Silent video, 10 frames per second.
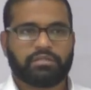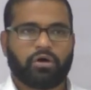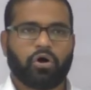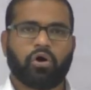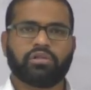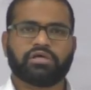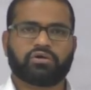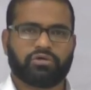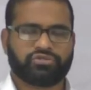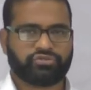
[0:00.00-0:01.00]
All the
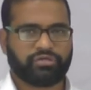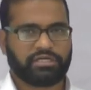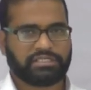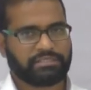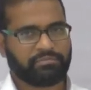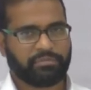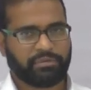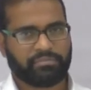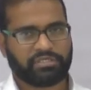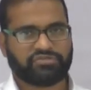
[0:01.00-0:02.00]
constituent assembly
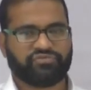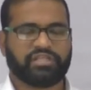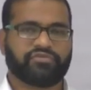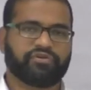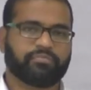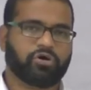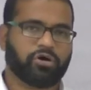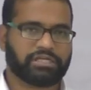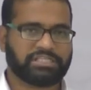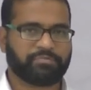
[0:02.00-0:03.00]
members, whether from
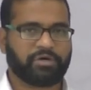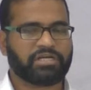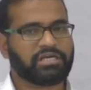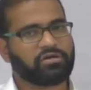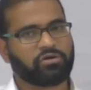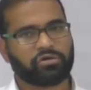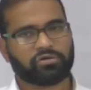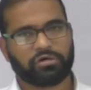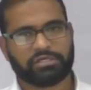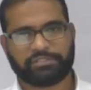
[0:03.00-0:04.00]
Congress party or
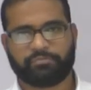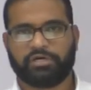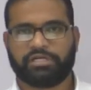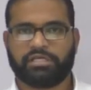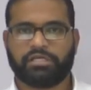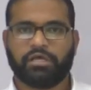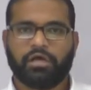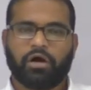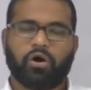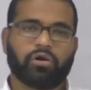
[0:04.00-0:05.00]
non-Congress party,
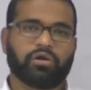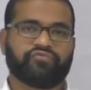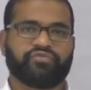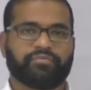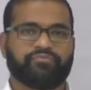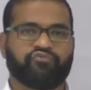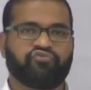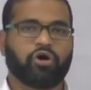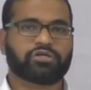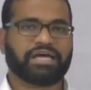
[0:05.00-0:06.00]
all of them
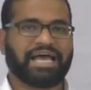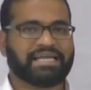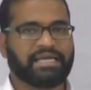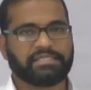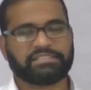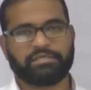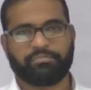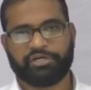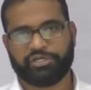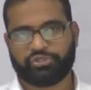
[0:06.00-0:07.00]
fought against the
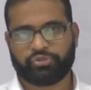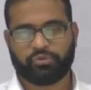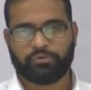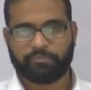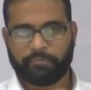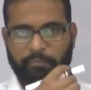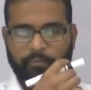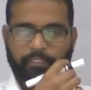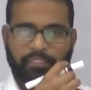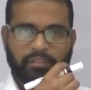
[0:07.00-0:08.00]
British rule,
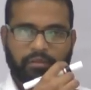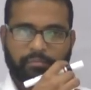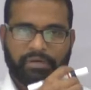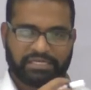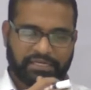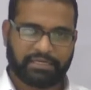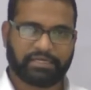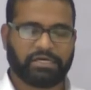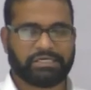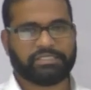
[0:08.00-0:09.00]

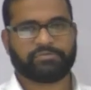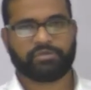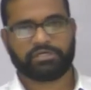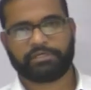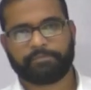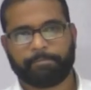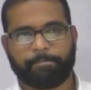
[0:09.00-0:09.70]
particularly Congress party